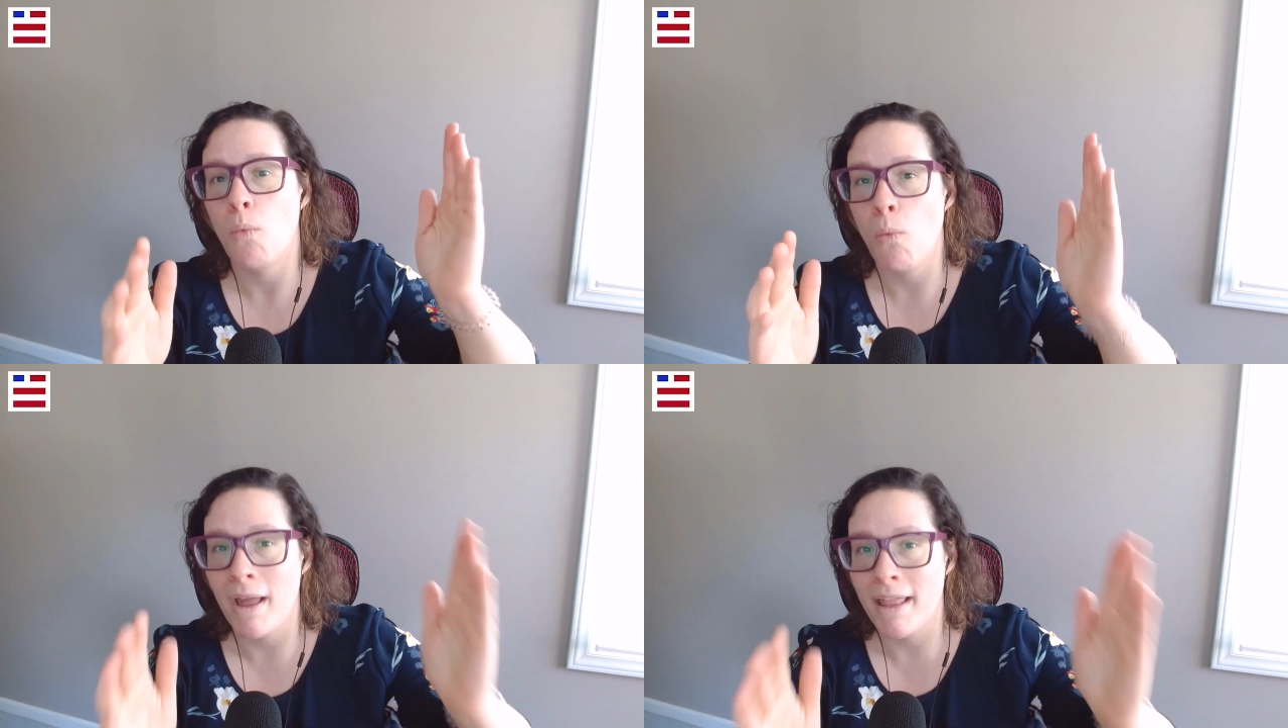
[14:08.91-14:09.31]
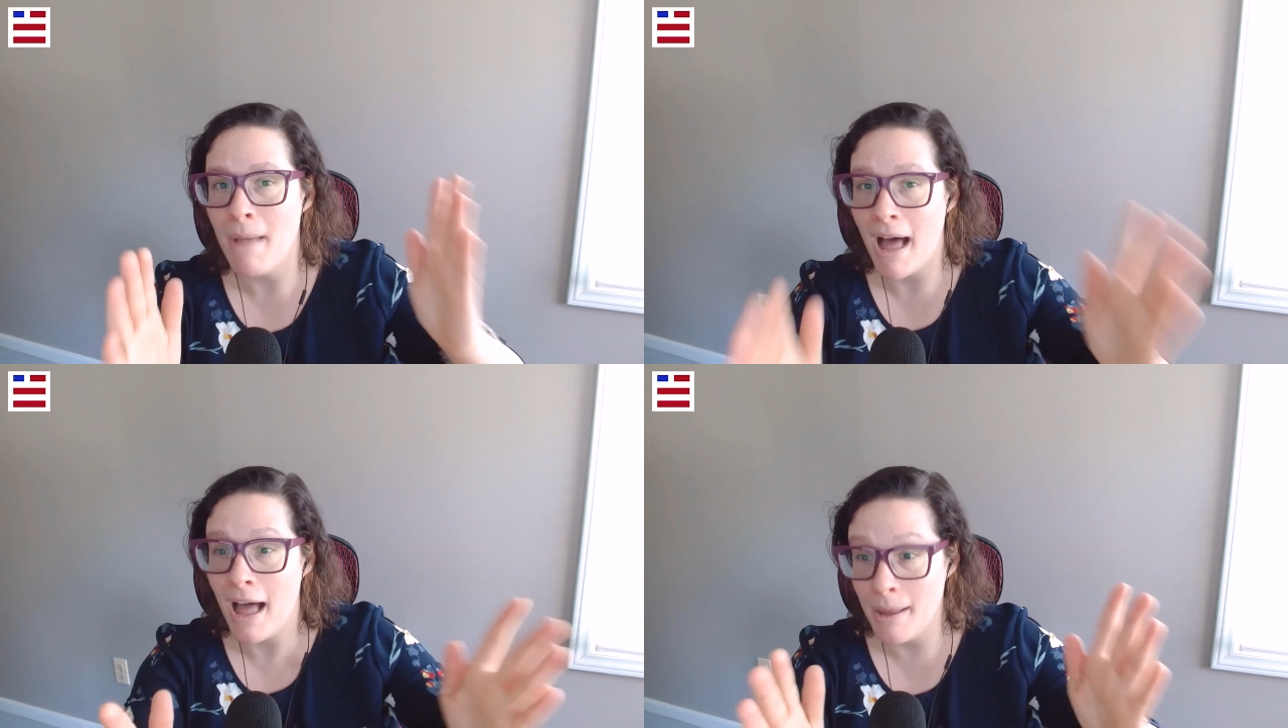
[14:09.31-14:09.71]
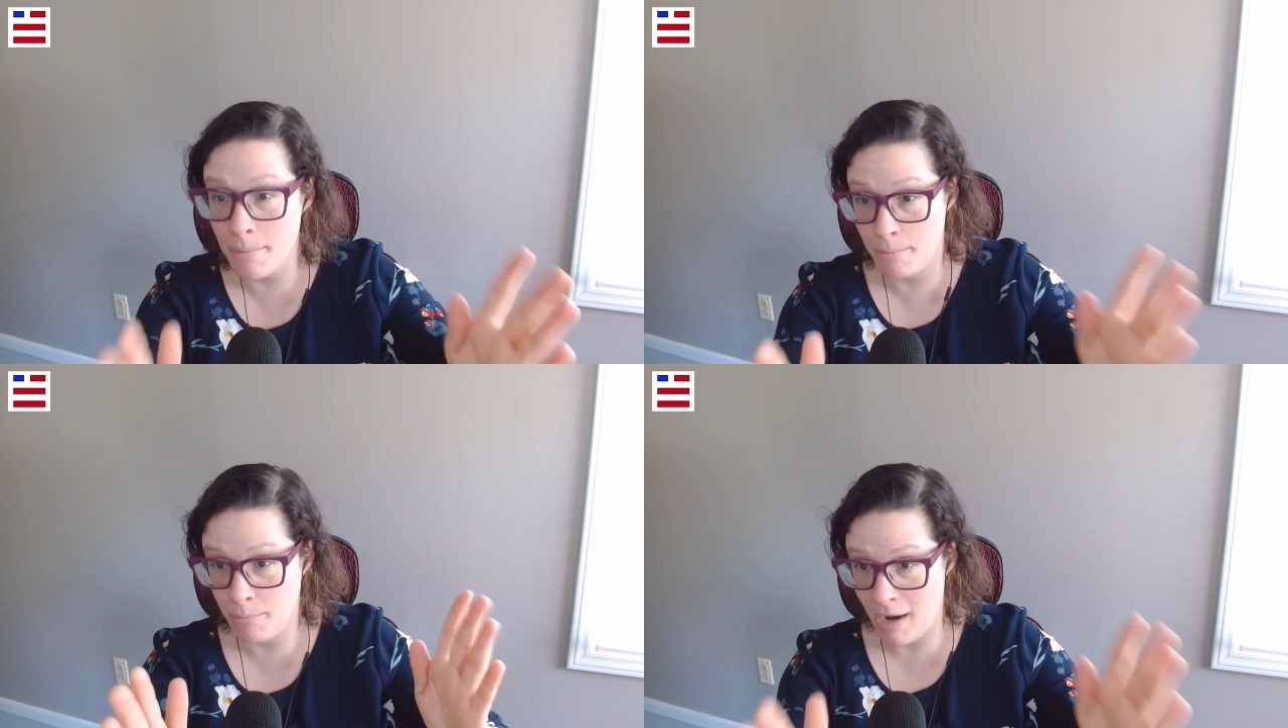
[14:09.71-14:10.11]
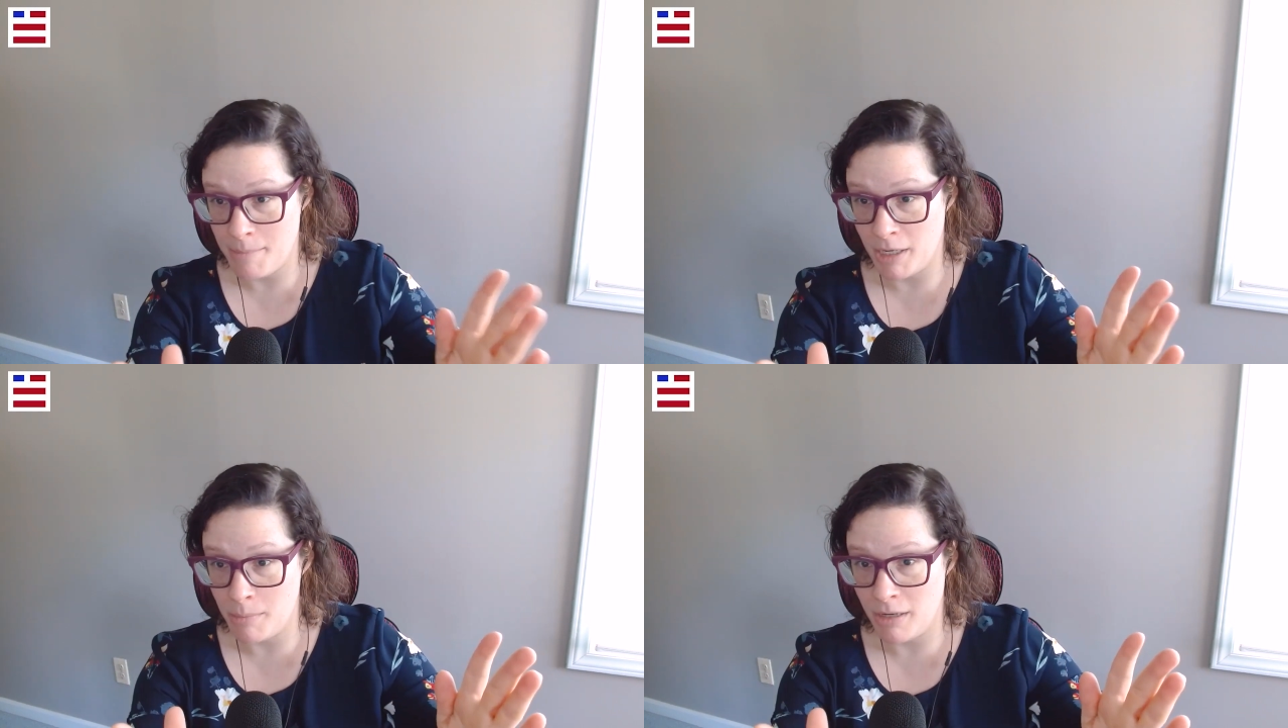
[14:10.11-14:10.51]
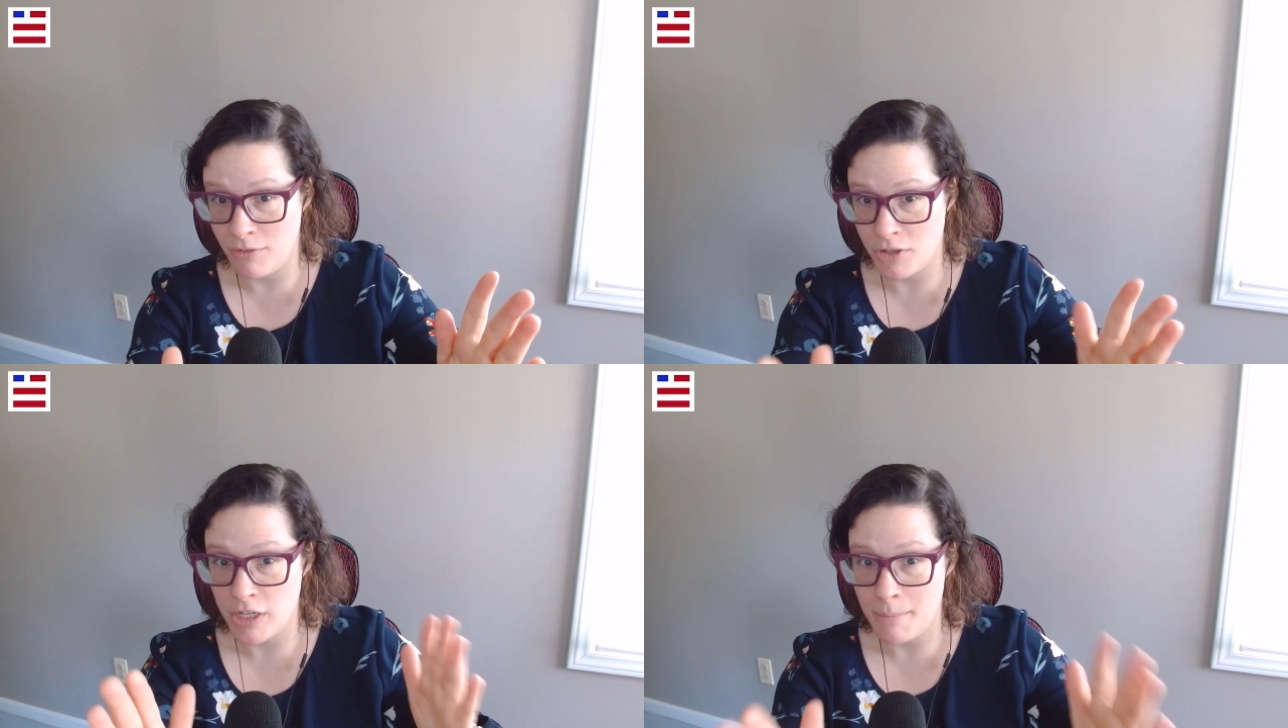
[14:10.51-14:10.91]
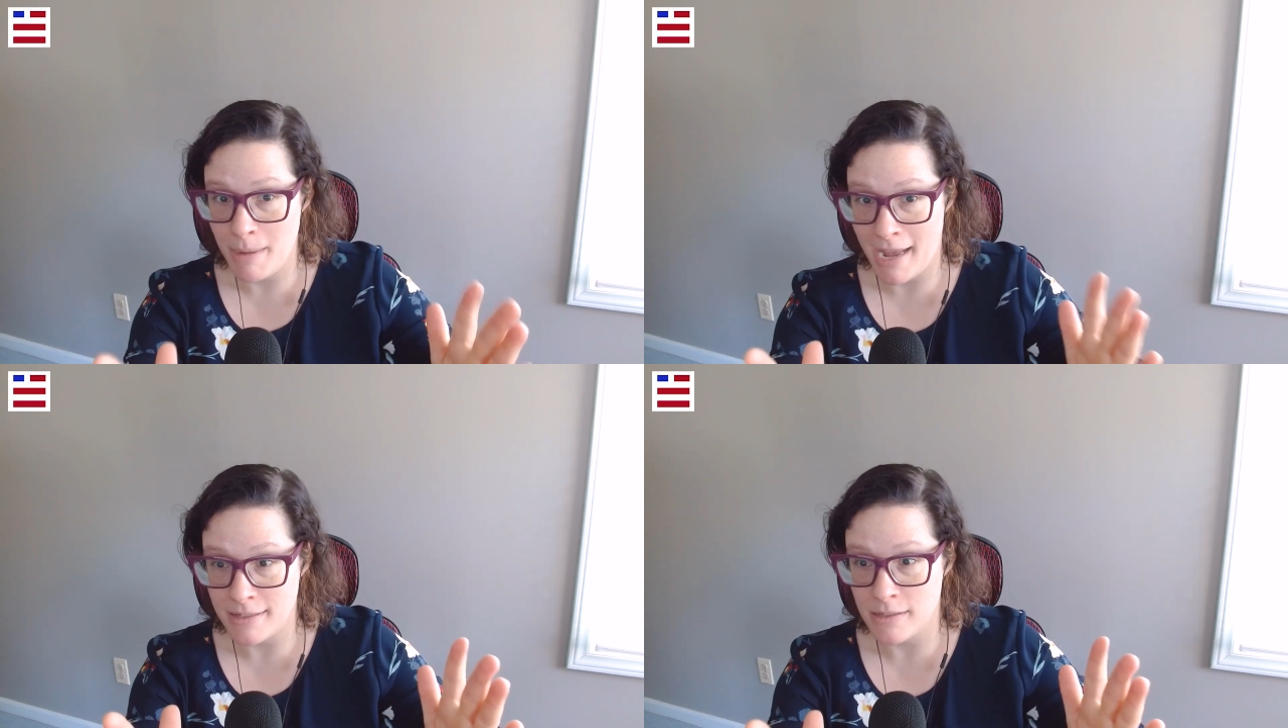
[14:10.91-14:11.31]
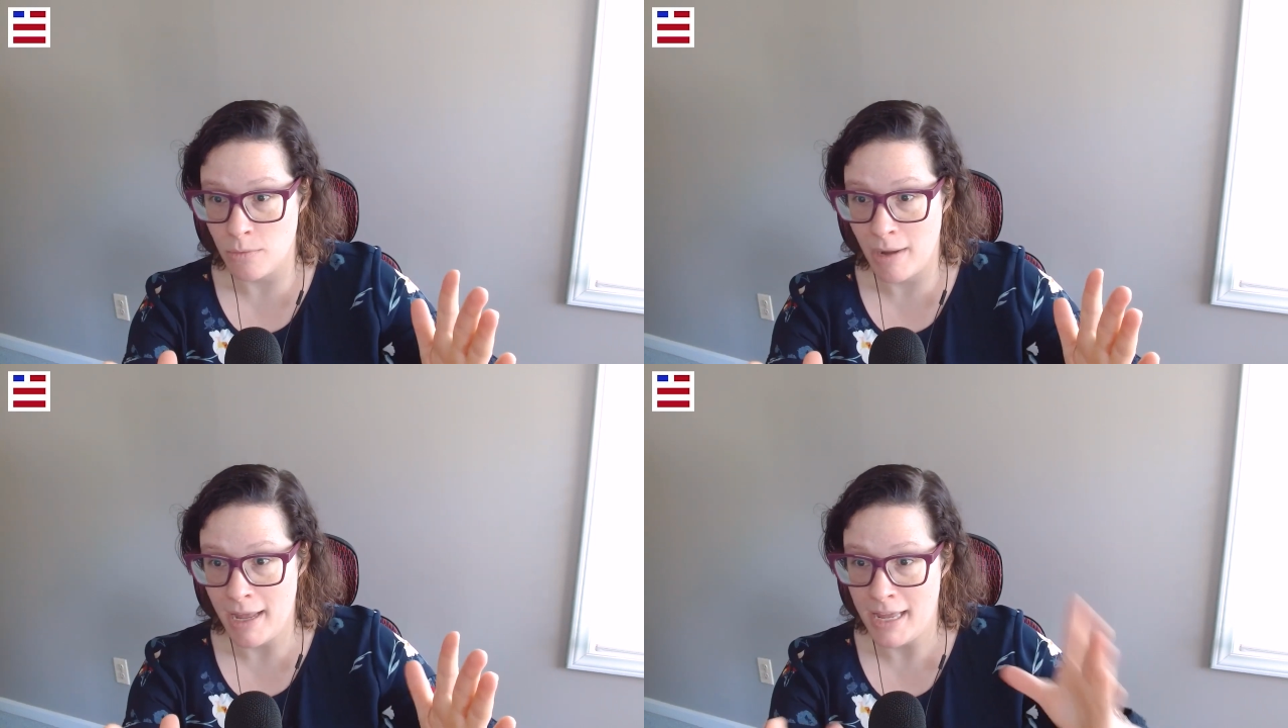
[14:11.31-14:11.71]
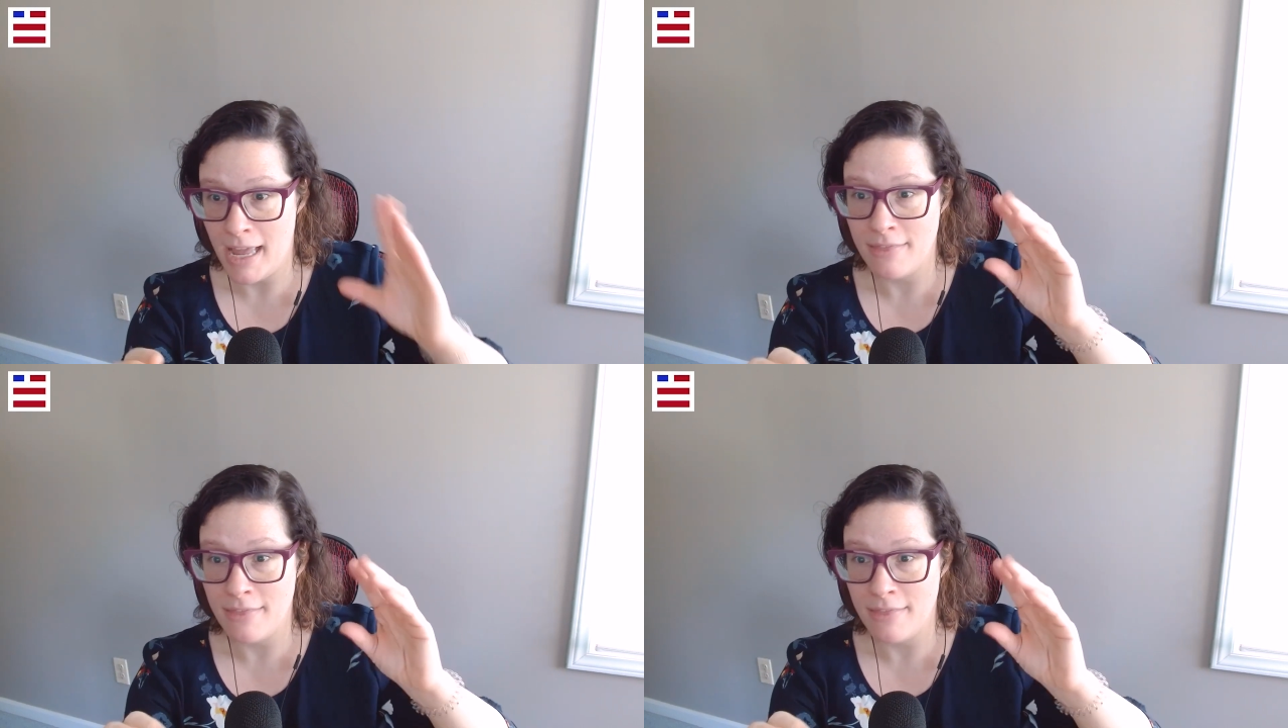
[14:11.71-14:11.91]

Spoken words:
When my primary beneficiary passes away